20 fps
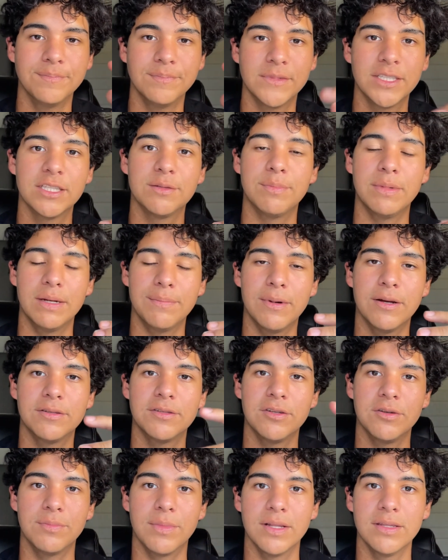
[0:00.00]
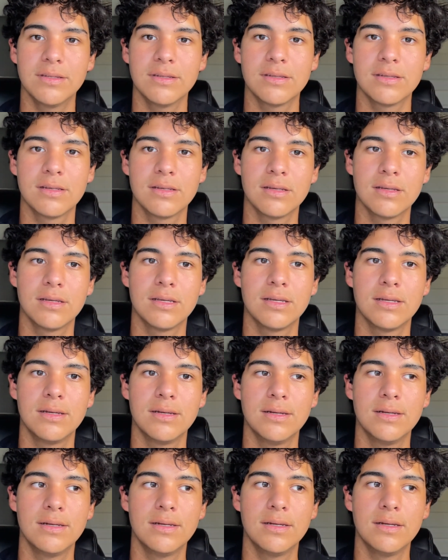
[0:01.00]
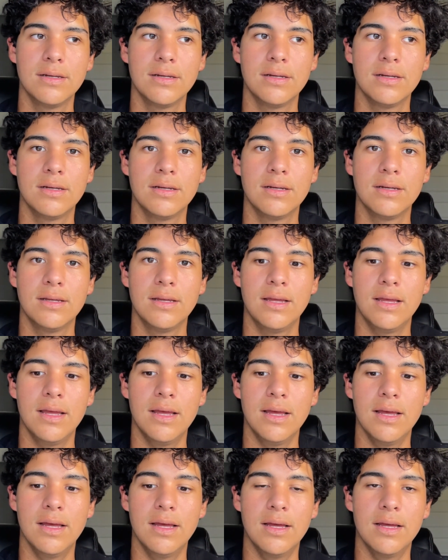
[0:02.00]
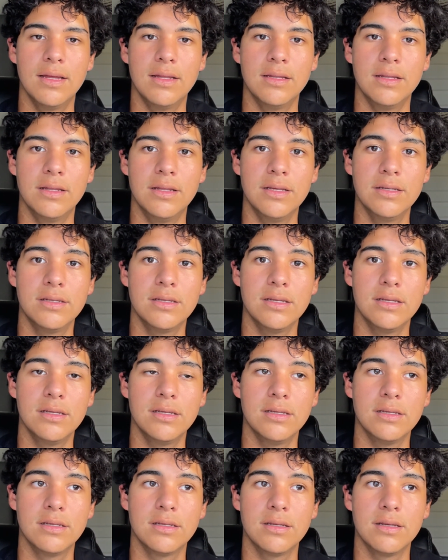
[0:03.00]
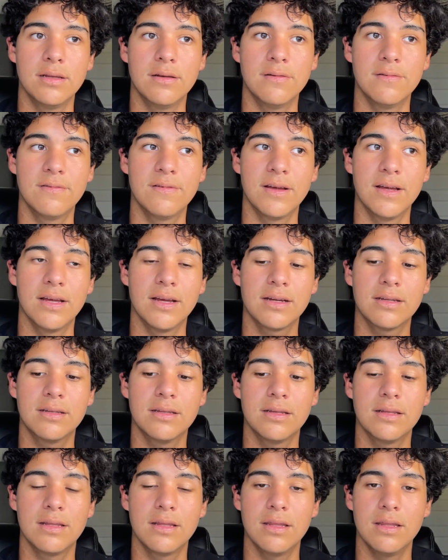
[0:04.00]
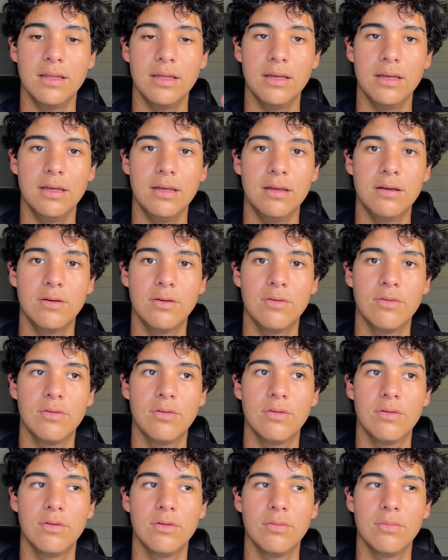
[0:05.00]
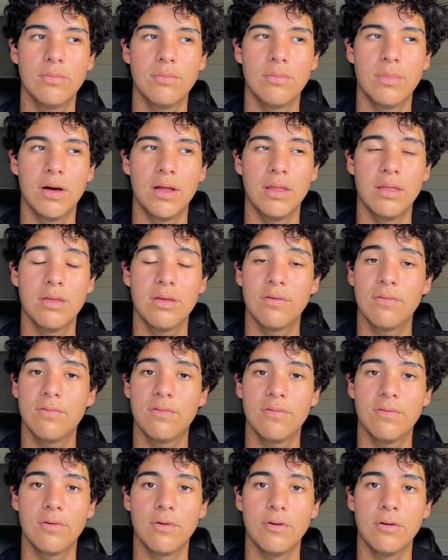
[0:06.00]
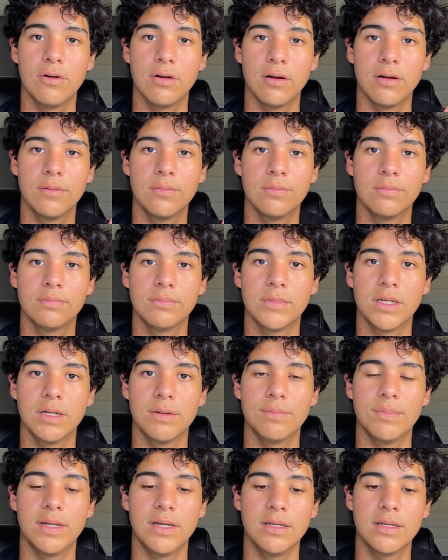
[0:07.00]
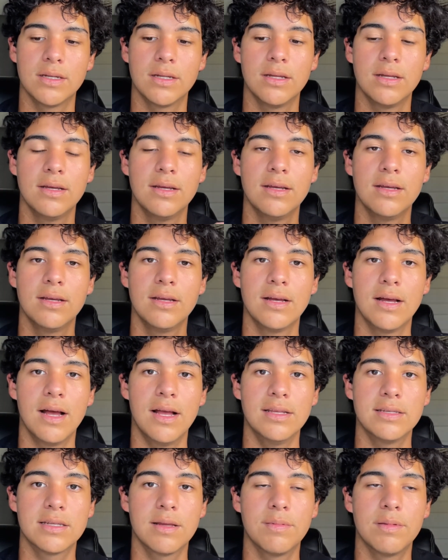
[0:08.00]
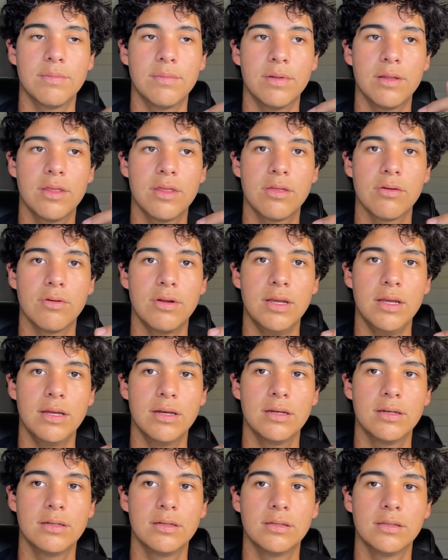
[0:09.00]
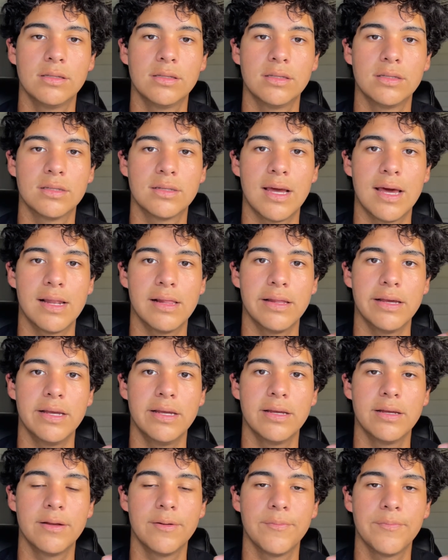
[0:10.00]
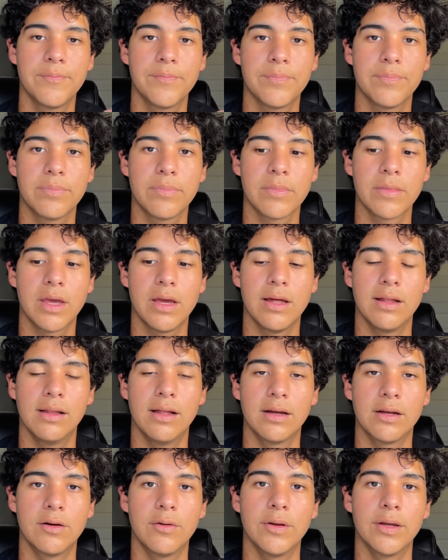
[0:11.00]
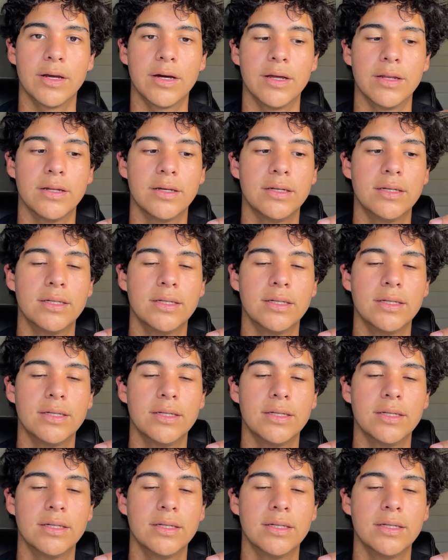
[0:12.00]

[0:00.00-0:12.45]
It's been about 2 months. And this is, in fact, the month 4 update. I skipped the month 3, sadly. A lot going on.